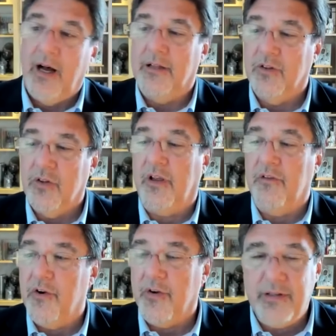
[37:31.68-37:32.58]
Uh, look,
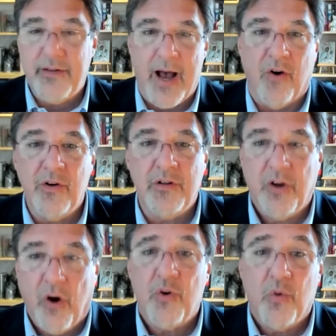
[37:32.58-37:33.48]
if you're in doubt,
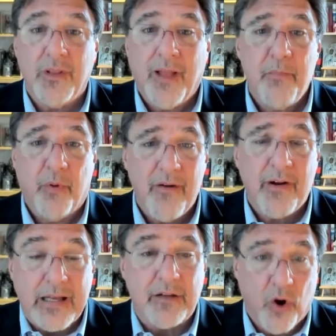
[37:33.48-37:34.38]
go to a
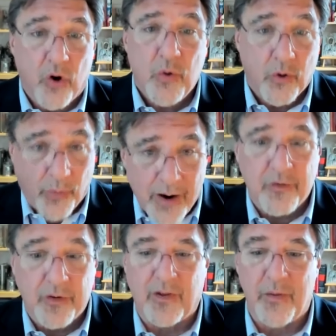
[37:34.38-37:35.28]
librarian, go to a
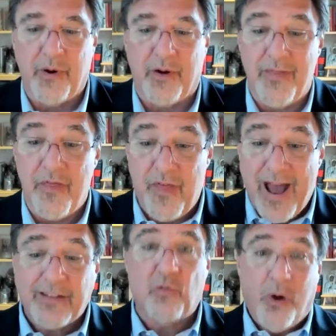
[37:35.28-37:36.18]
reference librarian.
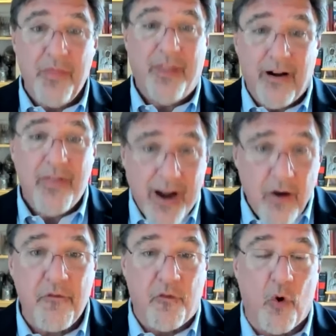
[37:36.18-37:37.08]
That's what they're
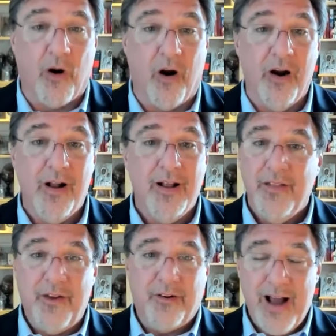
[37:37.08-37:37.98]
there for.
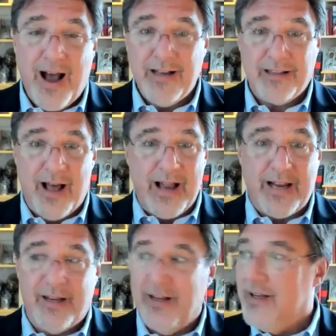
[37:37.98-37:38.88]
They're not
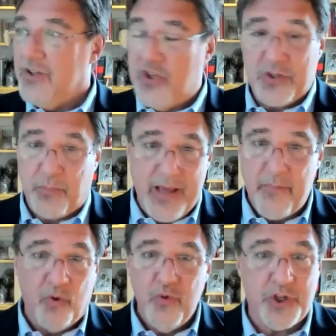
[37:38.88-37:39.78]
like just
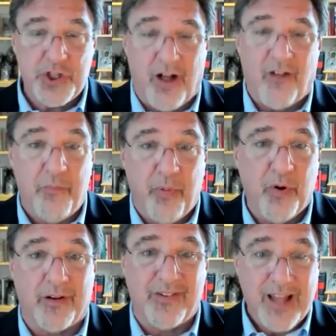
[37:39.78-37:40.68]
people who shelve
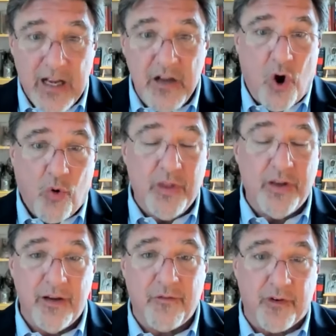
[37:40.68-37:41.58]
books. They know the
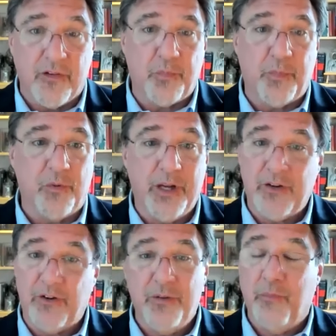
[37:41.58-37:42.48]
difference
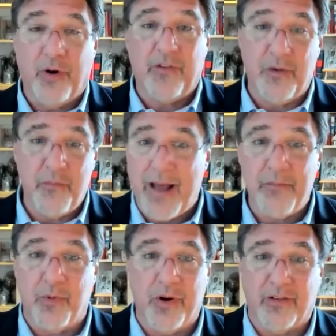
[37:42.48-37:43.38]
between good books and
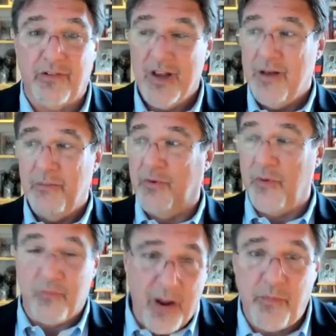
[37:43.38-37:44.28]
bad books,
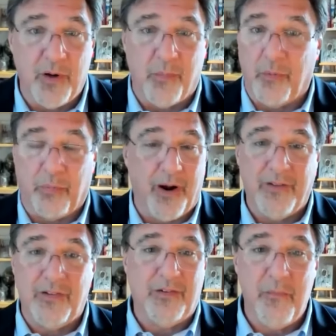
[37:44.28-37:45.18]
between reputable
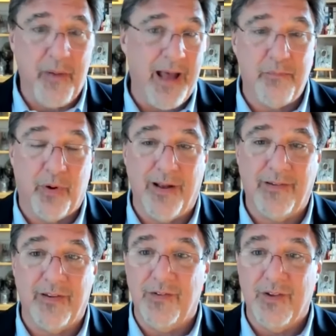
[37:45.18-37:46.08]
presses and bad
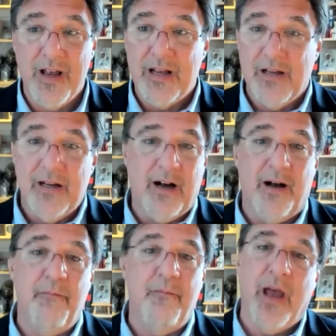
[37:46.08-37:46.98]
presses
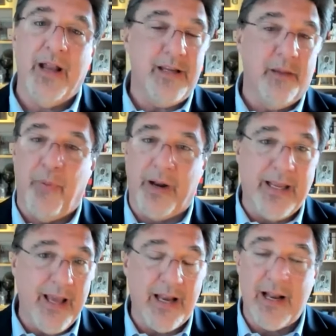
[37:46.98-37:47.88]
um, and but
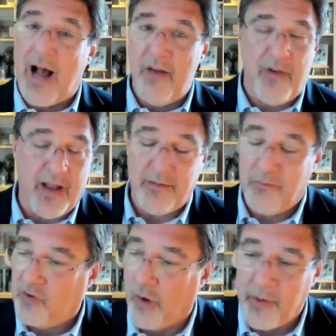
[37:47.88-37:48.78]
again, I have
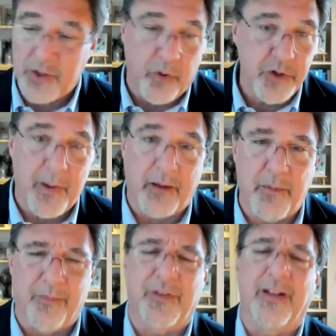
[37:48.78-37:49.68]
had so much pushback.
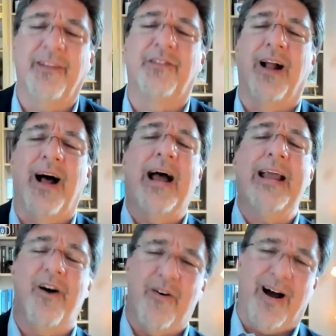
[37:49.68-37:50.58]
People say, "Listen,
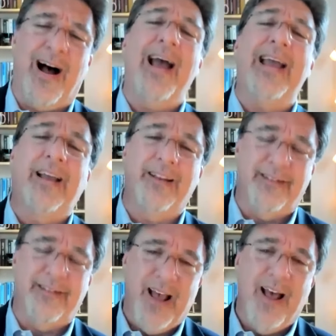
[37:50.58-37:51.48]
I know I
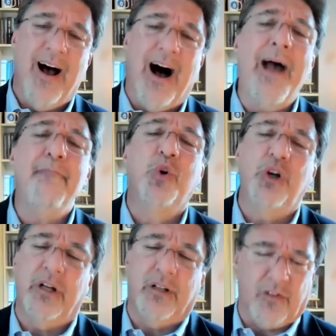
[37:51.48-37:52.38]
can, I'm
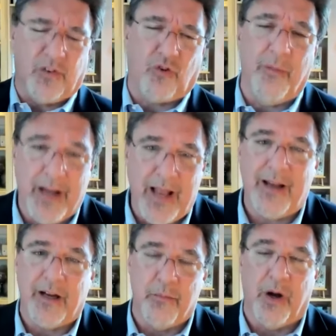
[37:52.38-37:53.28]
good at
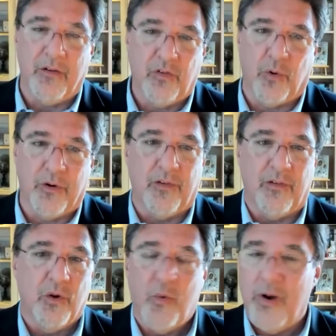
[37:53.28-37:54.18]
discriminating among
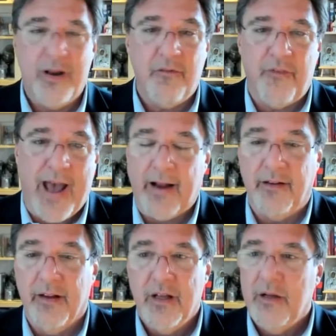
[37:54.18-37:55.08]
sources," when in
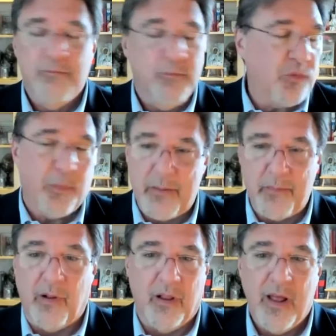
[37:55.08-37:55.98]
fact, most
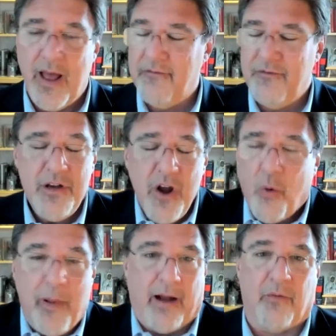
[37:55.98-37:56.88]
people have
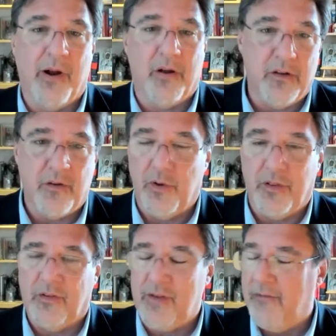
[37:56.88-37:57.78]
no background in
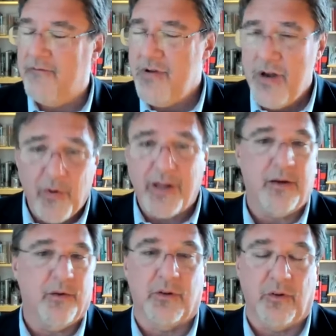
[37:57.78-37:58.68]
doing this, have no
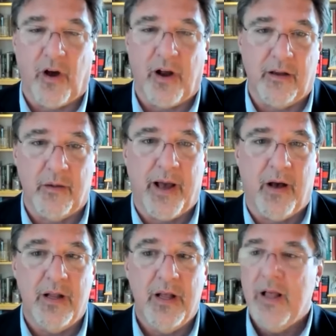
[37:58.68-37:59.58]
idea what they're talking
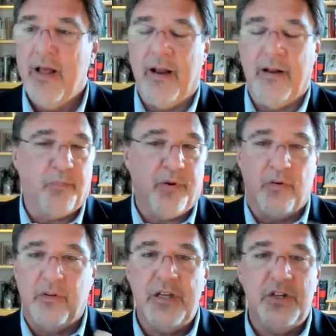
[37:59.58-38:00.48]
about, and it's
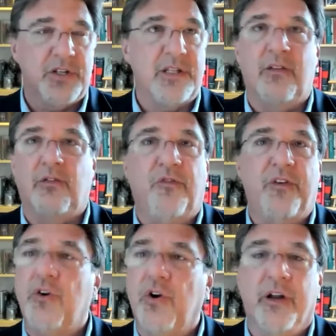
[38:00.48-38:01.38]
purely just this
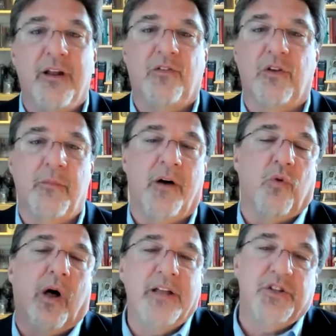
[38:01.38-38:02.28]
feel-goodism
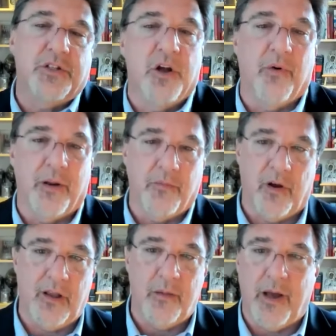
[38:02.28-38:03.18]
of, "Well, I just know what I'm
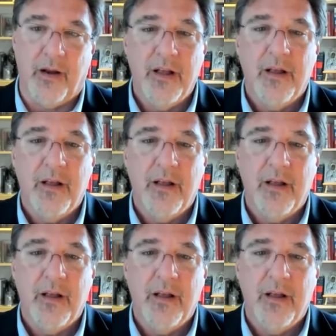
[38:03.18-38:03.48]
talking about."